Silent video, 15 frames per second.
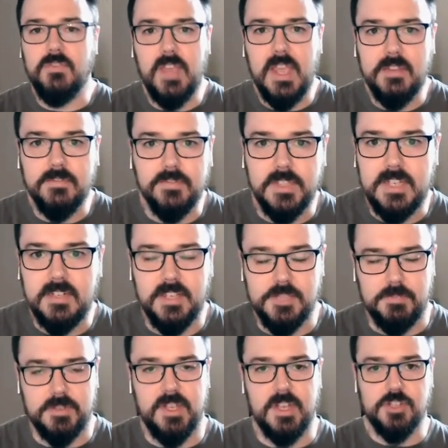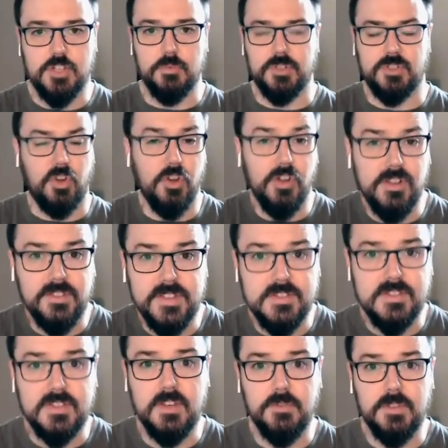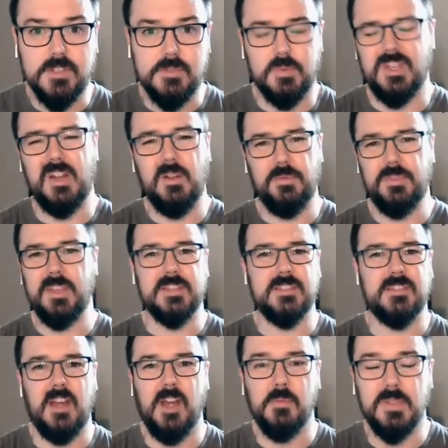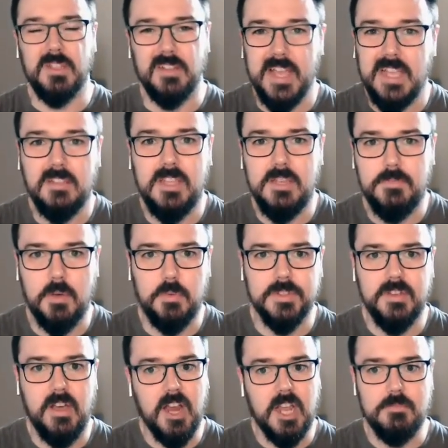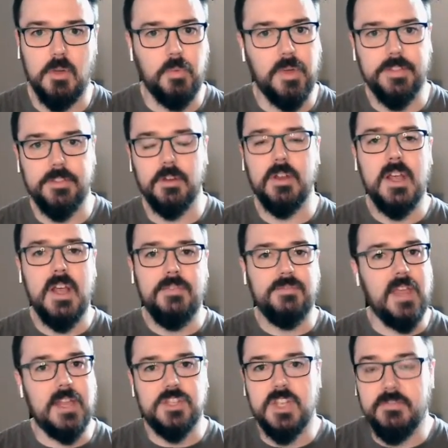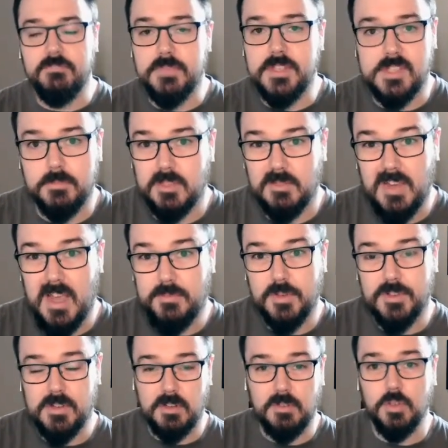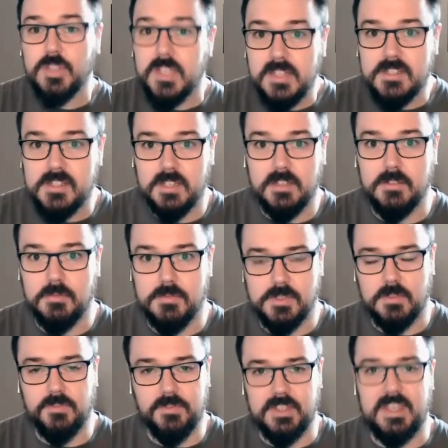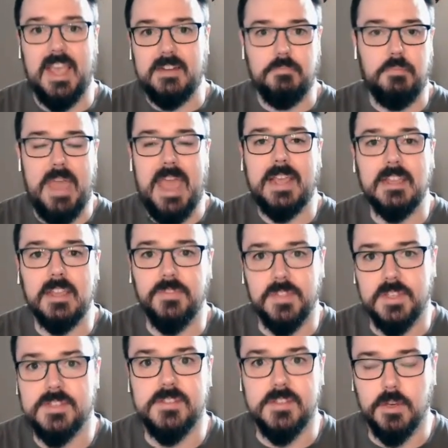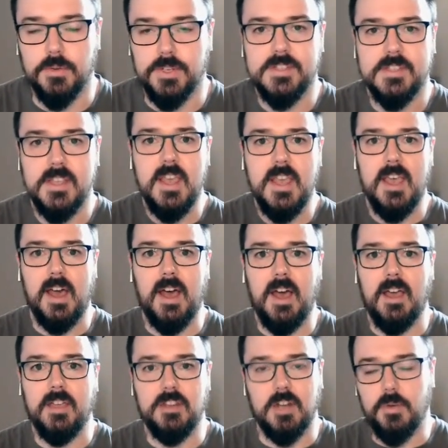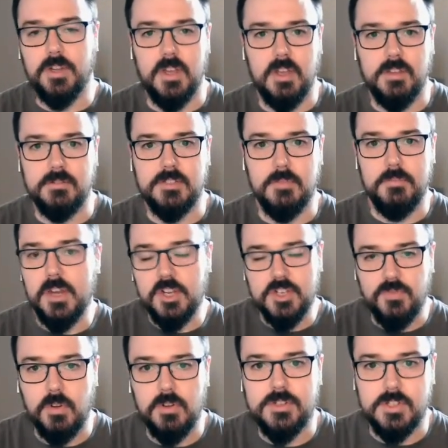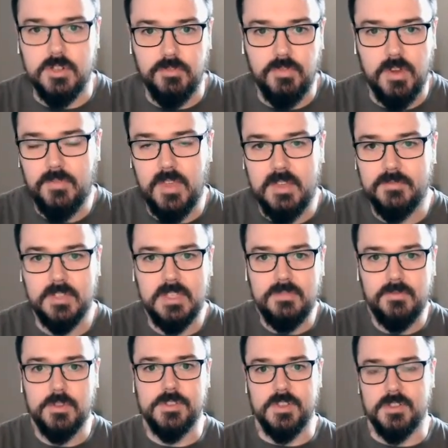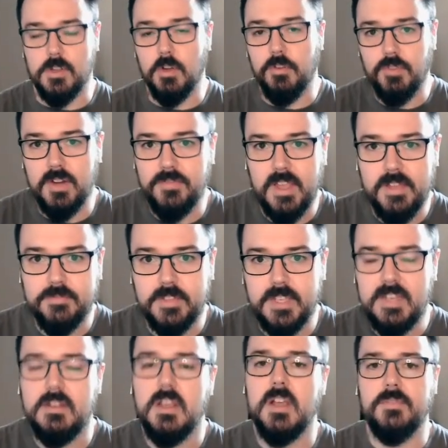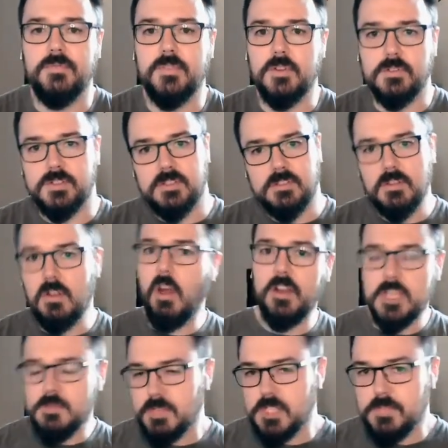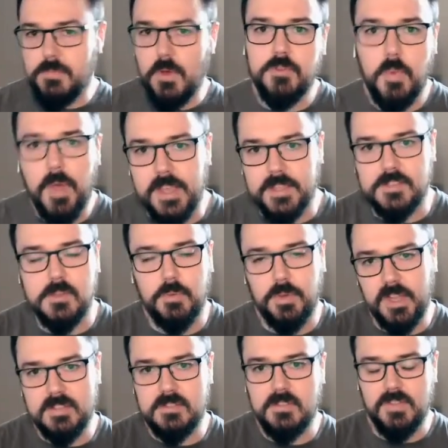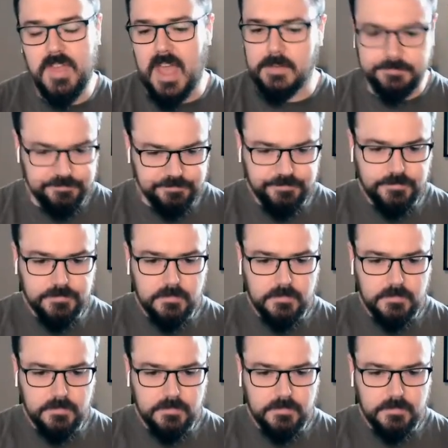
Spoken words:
Fred VanVleet, his potential return in this series, which I don't think is terribly likely, but we'll talk about whether that should even be something the Raptors are looking to sort of get back in this series. A diminished version of Fred VanVleet versus no Fred VanVleet. There's arguments both ways, so we'll get to that.